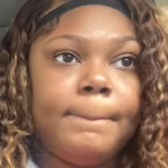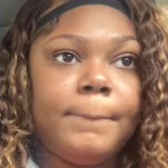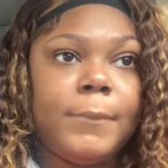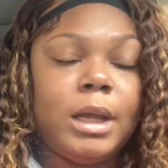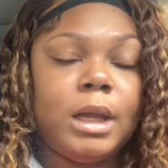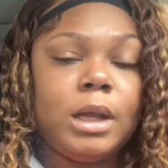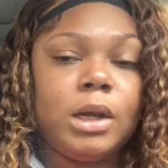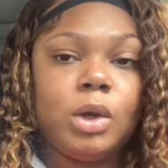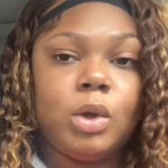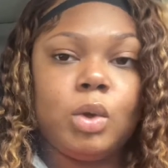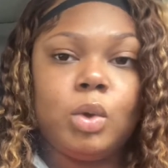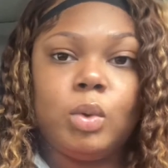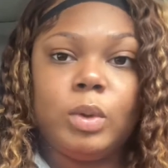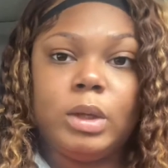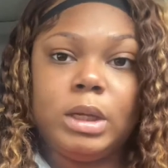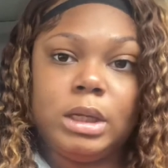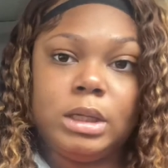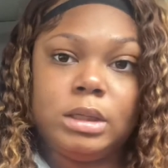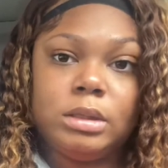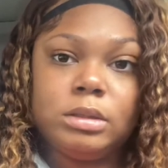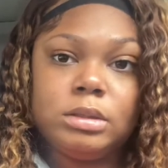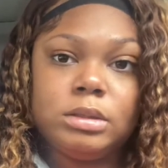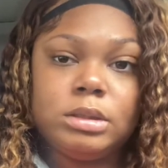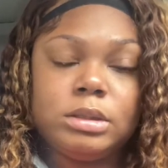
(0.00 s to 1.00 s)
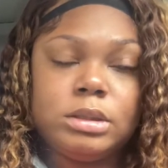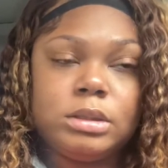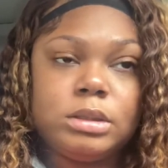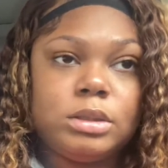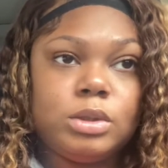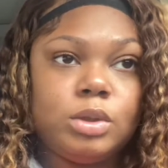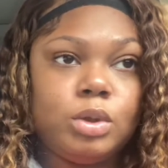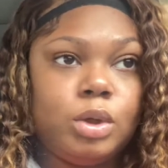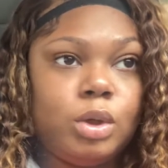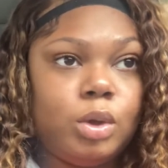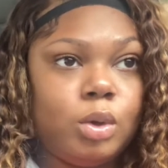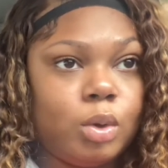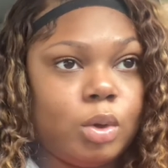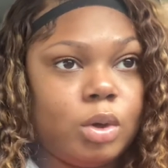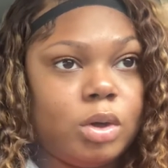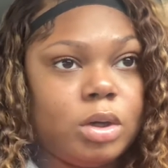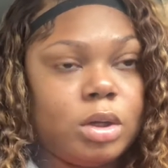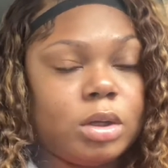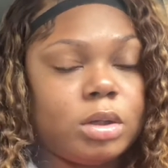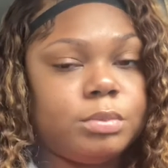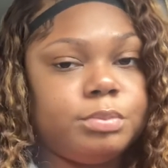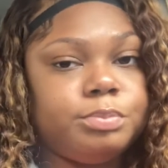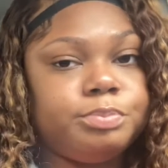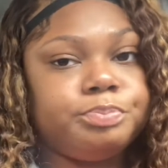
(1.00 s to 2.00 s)
in Queens, New
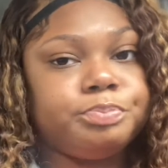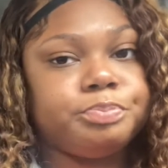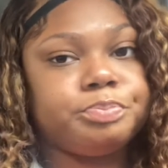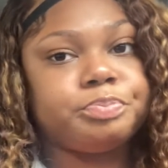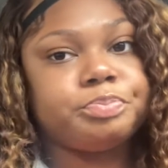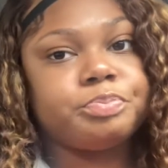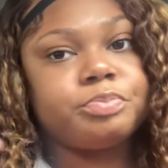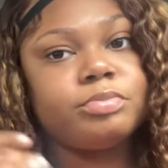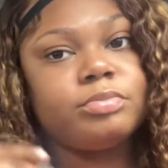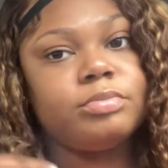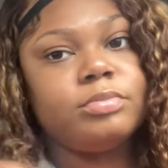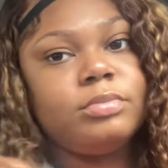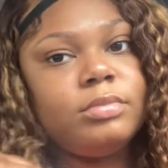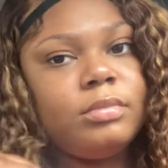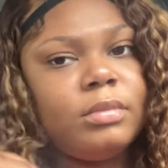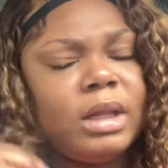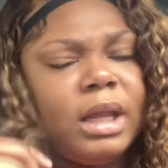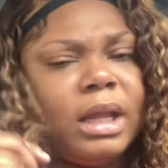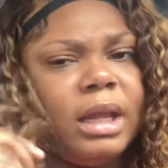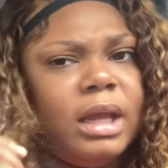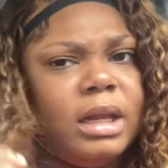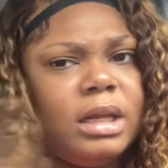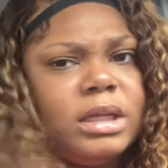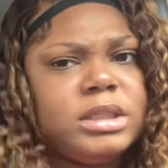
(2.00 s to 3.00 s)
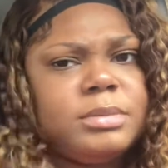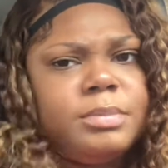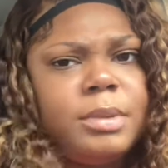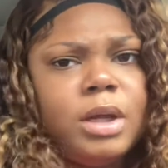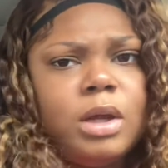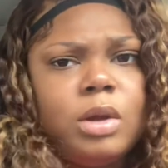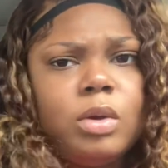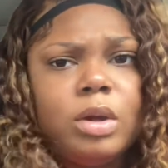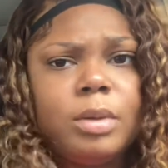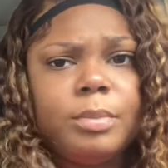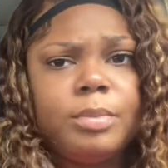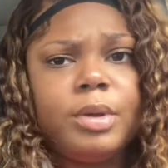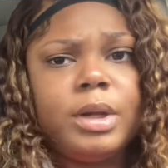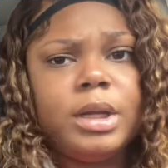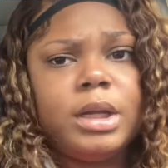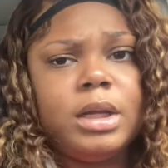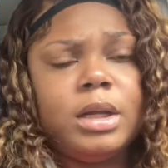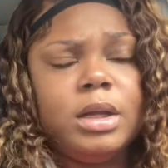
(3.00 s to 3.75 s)
York. And it's been going pretty